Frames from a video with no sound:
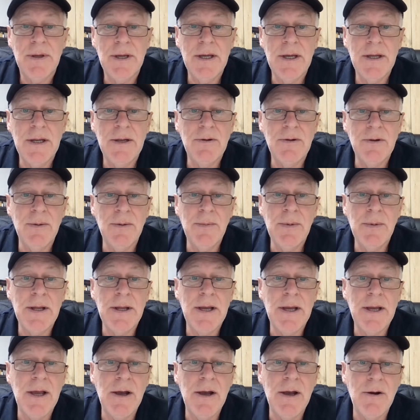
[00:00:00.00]
And no
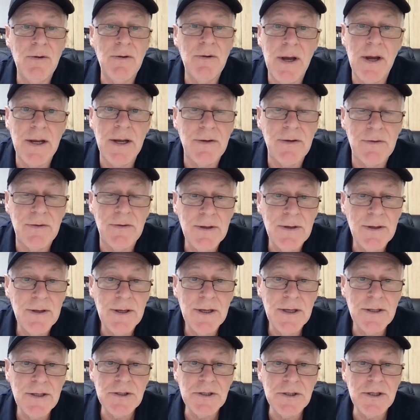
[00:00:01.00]
matter how great
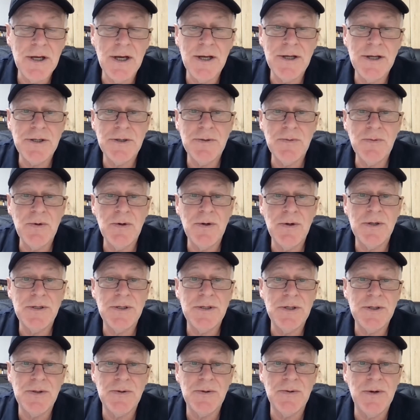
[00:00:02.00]

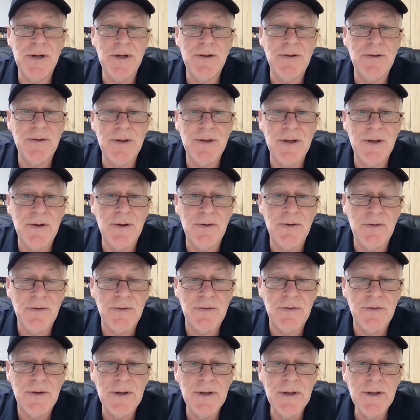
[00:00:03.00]
education-wise is or anything
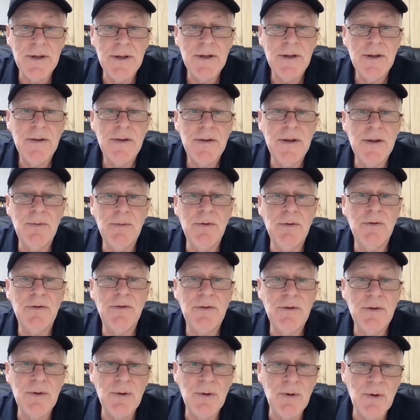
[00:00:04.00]
else, there will
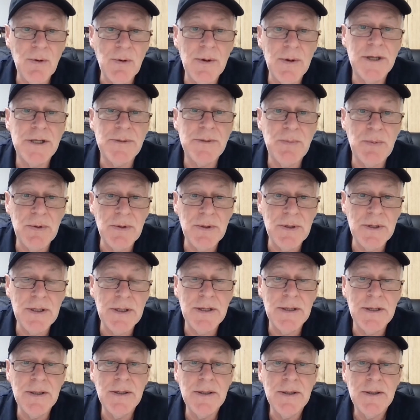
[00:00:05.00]
still always
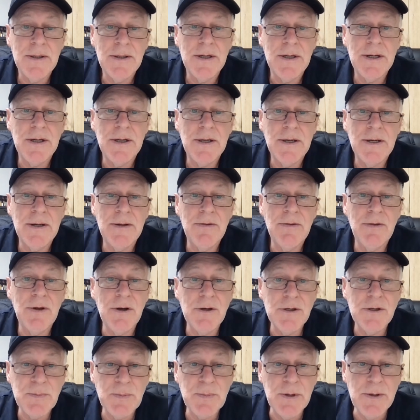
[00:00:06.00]
be
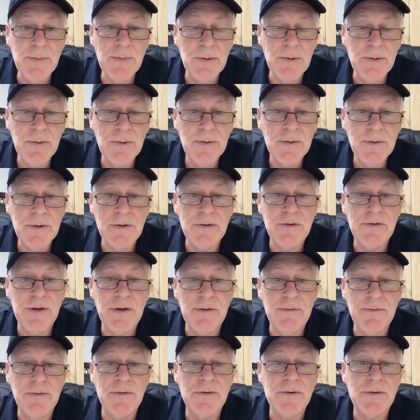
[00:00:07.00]
those people that
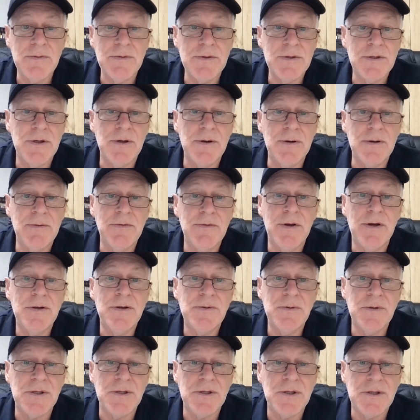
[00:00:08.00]
suffer as a result of
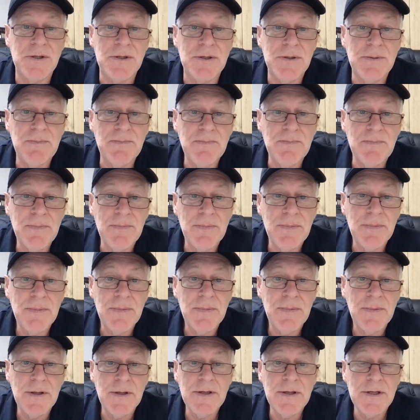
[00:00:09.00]
those risks.
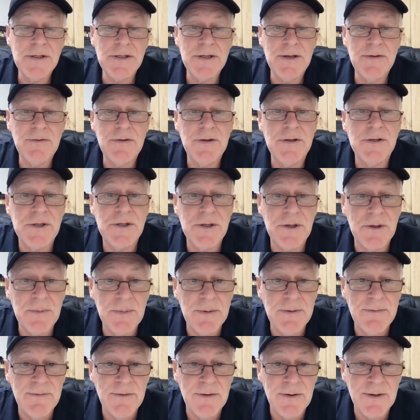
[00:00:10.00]
Now, it doesn't have to necessarily
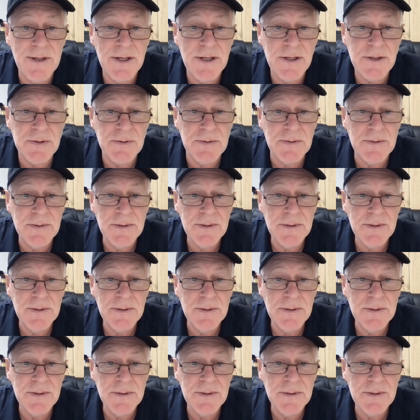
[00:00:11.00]
be financial,